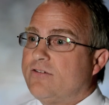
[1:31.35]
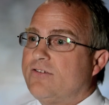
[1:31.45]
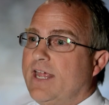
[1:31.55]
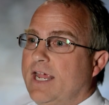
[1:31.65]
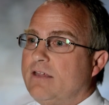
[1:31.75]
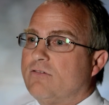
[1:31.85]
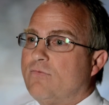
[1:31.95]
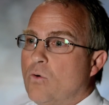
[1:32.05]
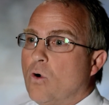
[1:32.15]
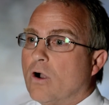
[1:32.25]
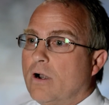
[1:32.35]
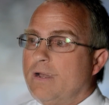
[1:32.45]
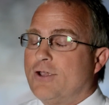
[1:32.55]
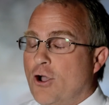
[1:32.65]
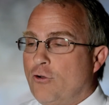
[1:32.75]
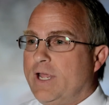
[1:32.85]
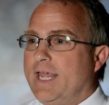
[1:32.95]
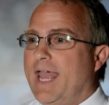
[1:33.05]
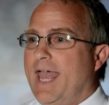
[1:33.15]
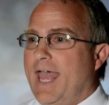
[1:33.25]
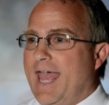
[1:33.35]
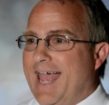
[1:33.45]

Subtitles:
stands for Coding,